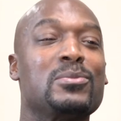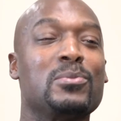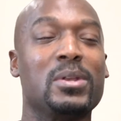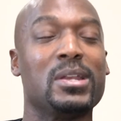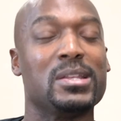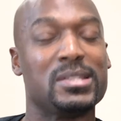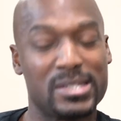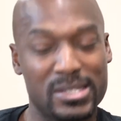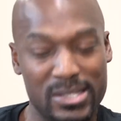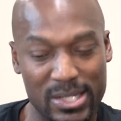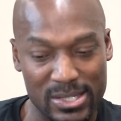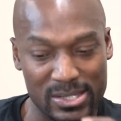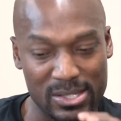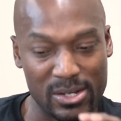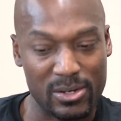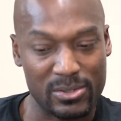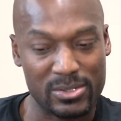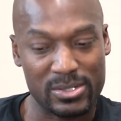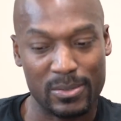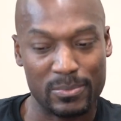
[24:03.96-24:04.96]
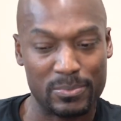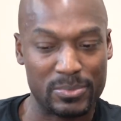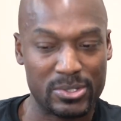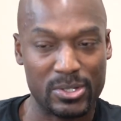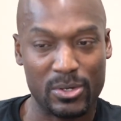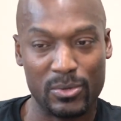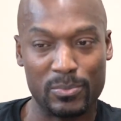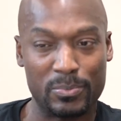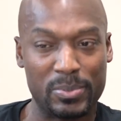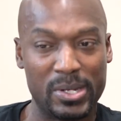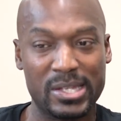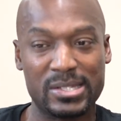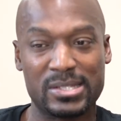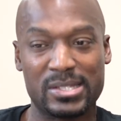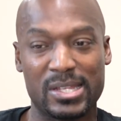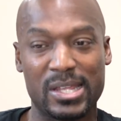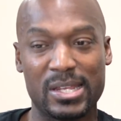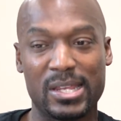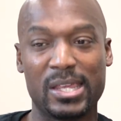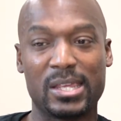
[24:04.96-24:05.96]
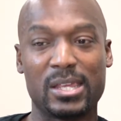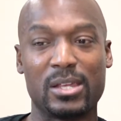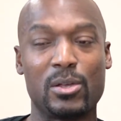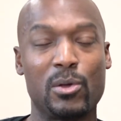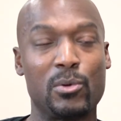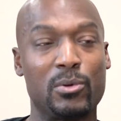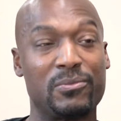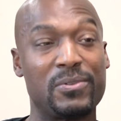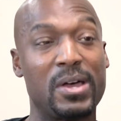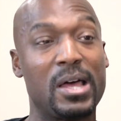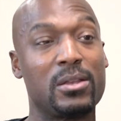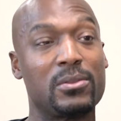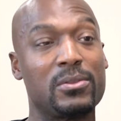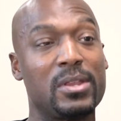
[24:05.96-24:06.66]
100. Is there some certain places that they can go to follow